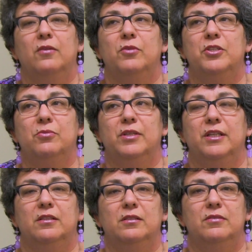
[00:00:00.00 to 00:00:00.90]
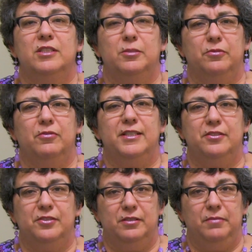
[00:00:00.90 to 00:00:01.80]
which would include
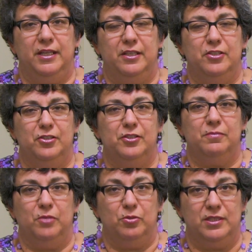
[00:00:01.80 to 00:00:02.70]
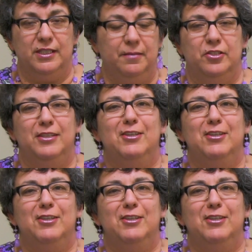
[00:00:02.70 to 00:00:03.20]
supervisors and managers mostly,